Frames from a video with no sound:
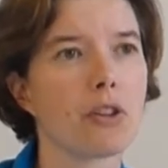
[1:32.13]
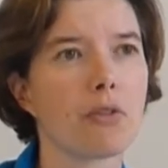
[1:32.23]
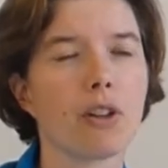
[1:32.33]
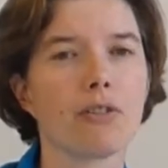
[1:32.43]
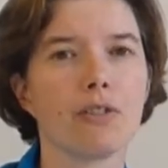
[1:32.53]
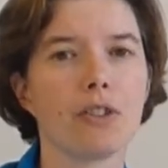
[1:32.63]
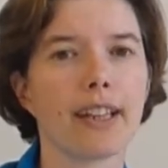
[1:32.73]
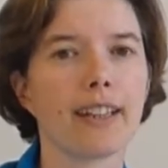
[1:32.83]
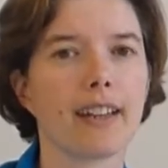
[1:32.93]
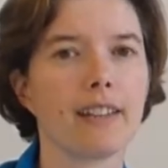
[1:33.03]
3 or 4
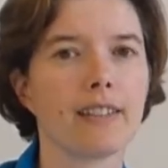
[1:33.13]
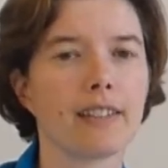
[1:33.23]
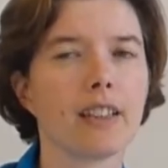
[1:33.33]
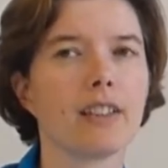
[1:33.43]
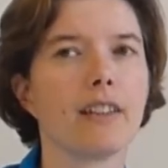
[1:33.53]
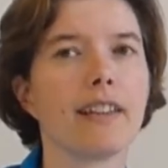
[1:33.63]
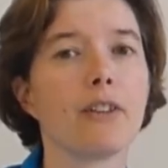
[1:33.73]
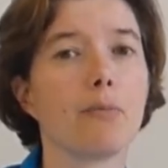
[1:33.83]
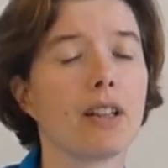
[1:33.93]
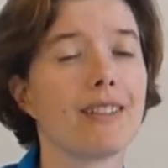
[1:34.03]
decades that
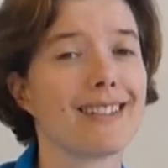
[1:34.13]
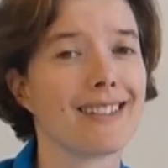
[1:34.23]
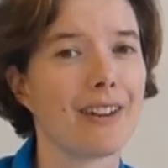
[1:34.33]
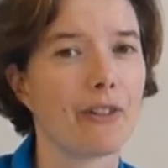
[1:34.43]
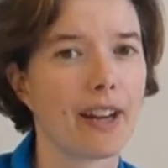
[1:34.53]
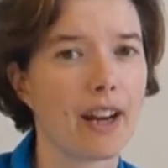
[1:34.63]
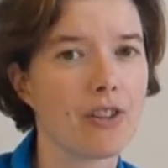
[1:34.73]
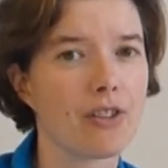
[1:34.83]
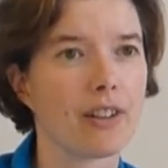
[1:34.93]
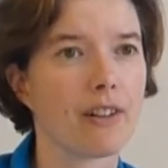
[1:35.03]
there's been a
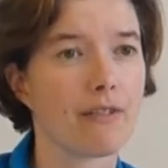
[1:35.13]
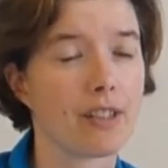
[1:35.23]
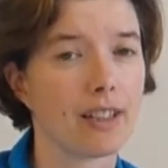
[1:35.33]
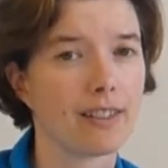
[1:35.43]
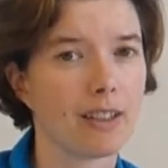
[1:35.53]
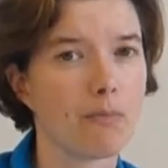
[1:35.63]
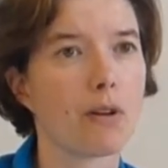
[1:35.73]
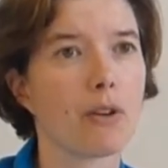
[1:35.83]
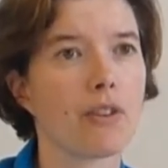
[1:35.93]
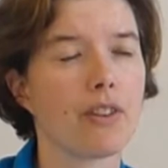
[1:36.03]
deterioration in fertility,
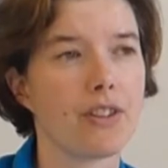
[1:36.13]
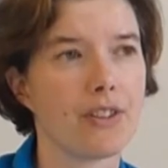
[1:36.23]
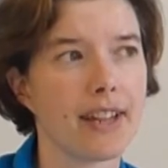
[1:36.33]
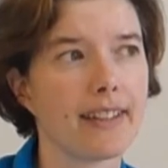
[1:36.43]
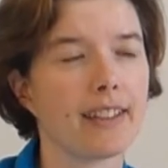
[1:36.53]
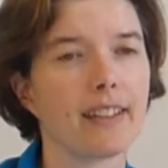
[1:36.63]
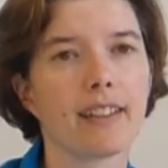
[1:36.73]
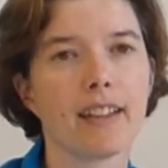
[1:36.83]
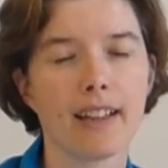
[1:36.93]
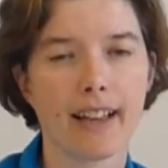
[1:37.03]
both at the
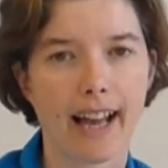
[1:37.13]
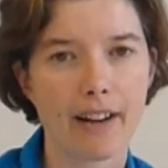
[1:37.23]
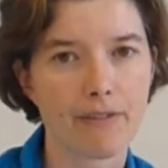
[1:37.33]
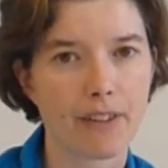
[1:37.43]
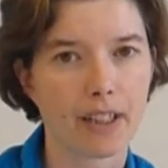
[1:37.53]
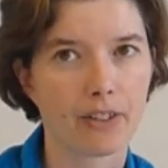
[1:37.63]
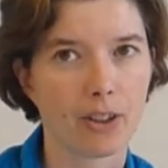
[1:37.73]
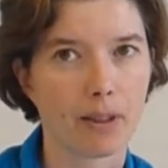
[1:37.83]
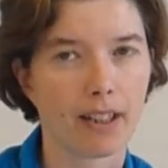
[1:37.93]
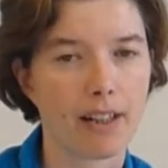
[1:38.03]
genetic and
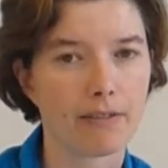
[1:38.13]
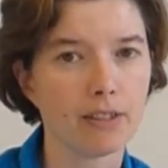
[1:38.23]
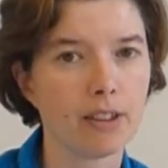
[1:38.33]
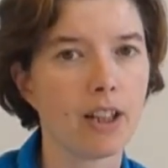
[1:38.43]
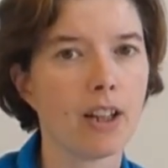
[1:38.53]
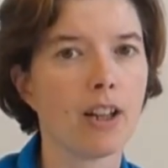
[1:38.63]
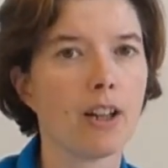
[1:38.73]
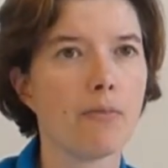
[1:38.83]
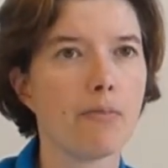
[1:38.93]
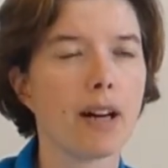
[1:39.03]
phenotypic level,
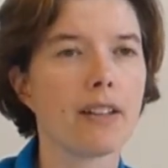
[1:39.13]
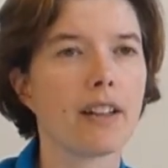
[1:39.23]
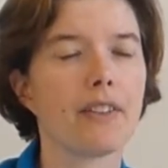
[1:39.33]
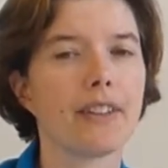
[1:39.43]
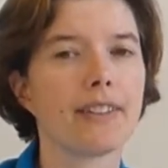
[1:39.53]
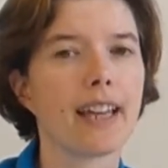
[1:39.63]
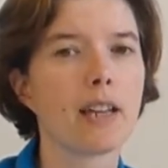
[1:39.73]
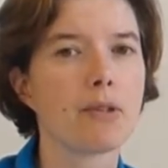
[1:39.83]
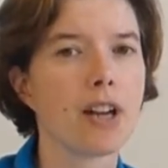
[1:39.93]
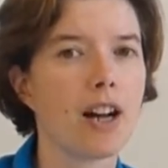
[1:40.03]
but at the
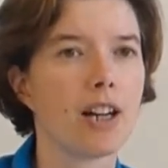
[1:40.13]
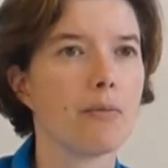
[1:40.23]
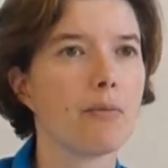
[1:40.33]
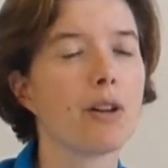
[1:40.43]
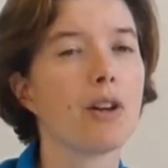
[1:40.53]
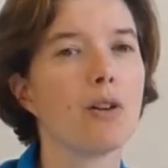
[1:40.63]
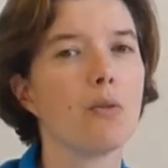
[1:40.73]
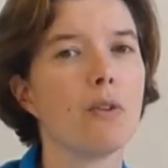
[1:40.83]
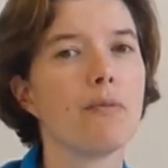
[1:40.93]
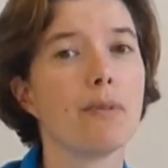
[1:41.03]
same time,
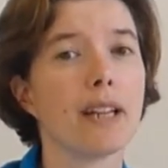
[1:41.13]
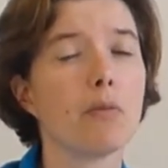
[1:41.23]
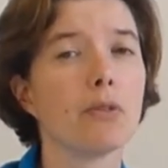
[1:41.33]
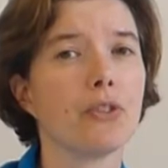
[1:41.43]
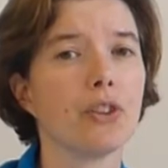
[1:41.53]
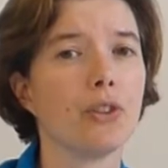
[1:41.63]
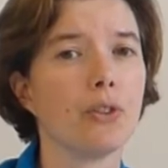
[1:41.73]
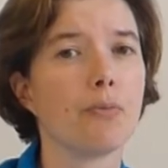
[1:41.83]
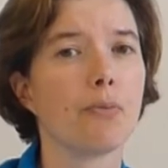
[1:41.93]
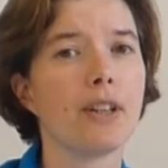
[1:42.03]
we've been able to
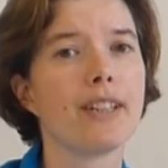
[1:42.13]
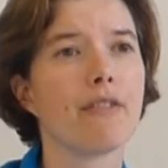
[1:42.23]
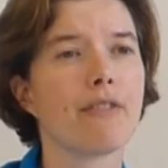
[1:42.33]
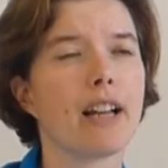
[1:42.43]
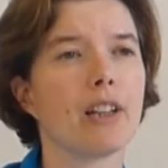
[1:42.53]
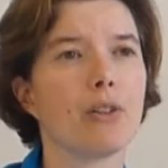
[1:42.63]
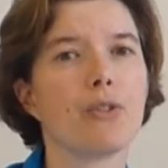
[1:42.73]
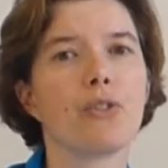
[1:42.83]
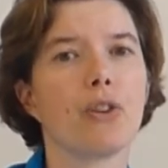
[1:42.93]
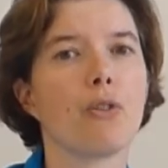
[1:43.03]
use breeding
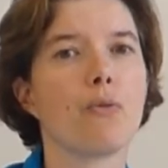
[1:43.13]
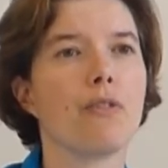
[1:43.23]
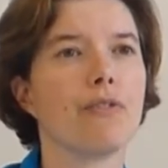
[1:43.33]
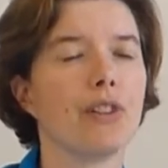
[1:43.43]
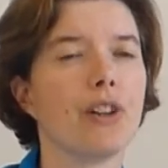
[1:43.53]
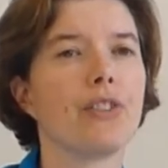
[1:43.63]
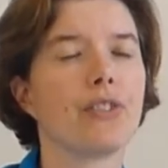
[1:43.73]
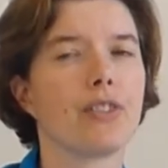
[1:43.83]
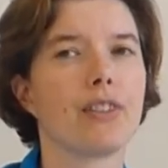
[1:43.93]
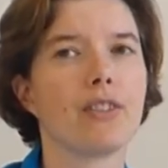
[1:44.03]
values to
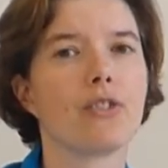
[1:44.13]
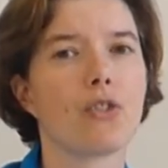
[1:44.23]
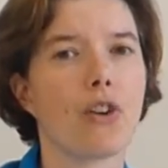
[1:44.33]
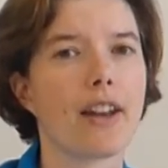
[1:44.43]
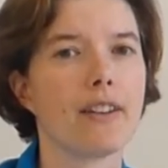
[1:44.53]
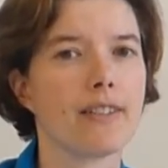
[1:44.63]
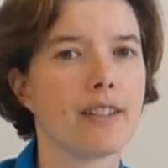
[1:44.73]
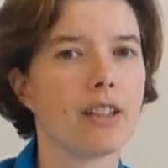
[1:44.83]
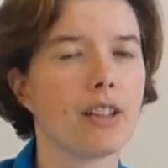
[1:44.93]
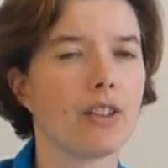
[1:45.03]
reverse this trend.
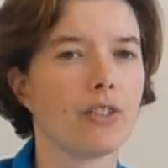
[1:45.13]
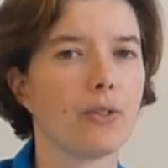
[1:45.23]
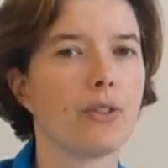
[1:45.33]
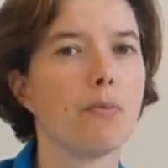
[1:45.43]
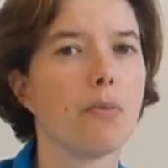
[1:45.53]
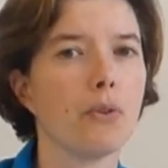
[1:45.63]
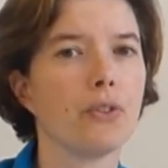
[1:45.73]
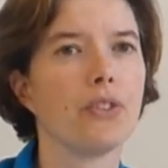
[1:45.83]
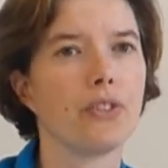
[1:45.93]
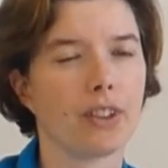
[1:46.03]
So it's
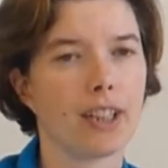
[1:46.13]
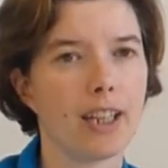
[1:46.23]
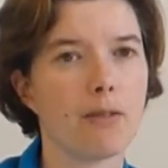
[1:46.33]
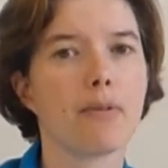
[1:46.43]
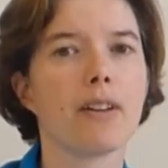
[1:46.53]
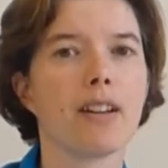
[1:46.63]
important to keep